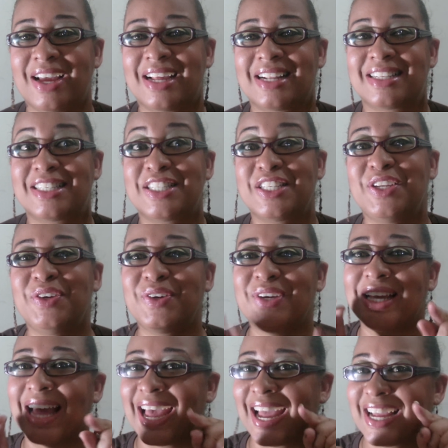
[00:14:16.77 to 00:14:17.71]
and see you
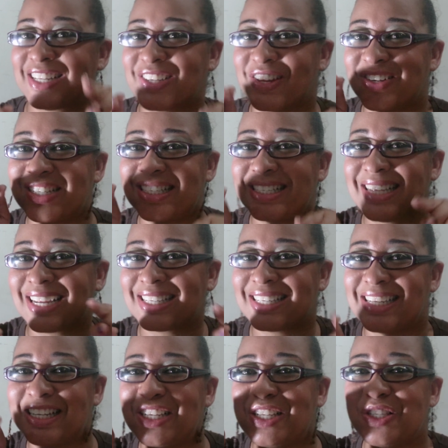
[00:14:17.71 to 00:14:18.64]
guys on
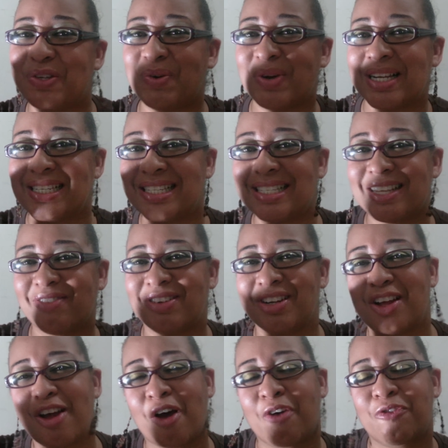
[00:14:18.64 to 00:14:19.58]
saturday the
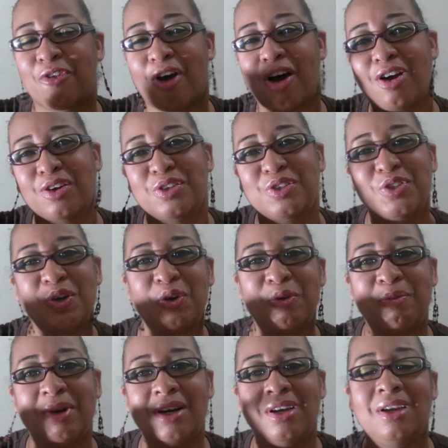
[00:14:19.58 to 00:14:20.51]
27th of
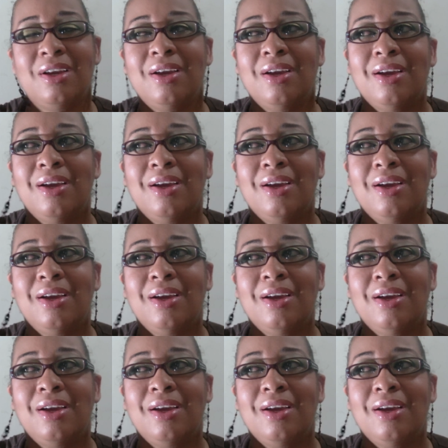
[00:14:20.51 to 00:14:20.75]
october